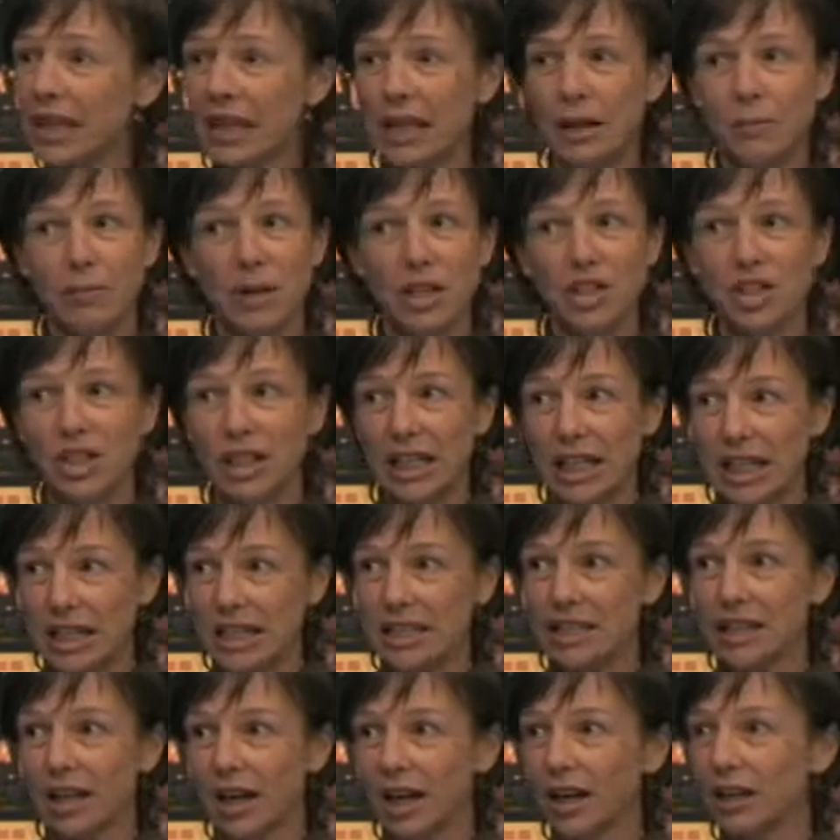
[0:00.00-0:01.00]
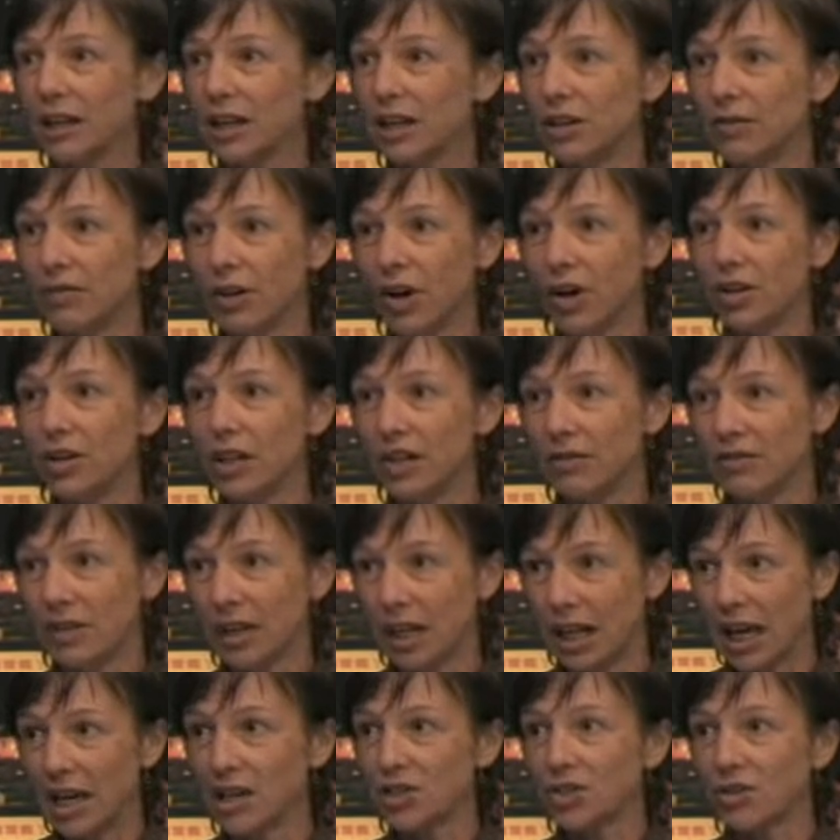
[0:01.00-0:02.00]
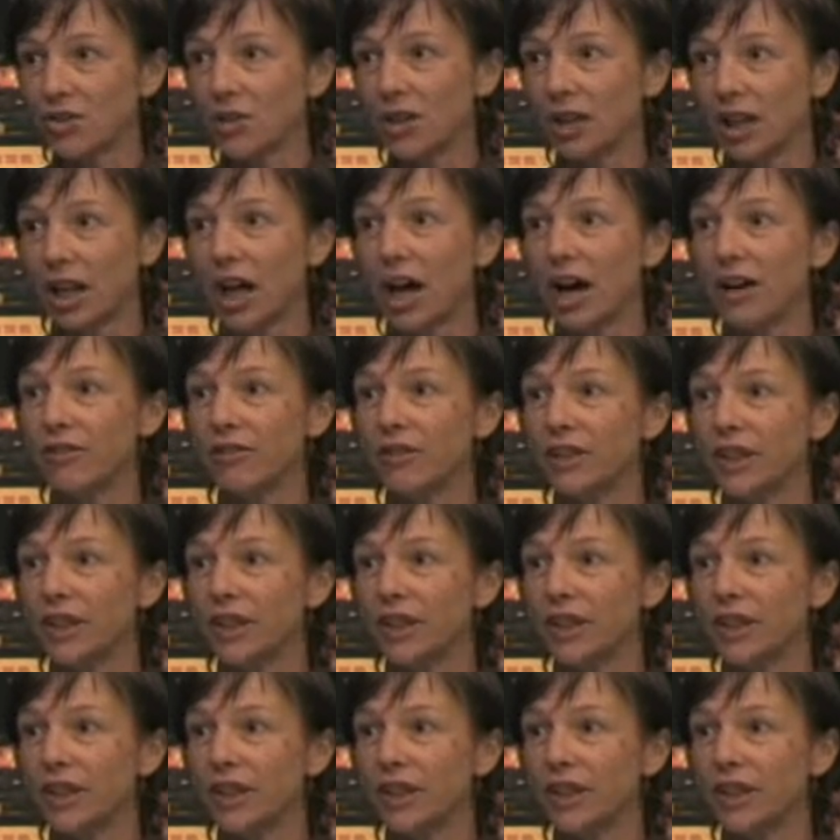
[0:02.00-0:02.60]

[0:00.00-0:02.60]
are much less likely to vote even later in life,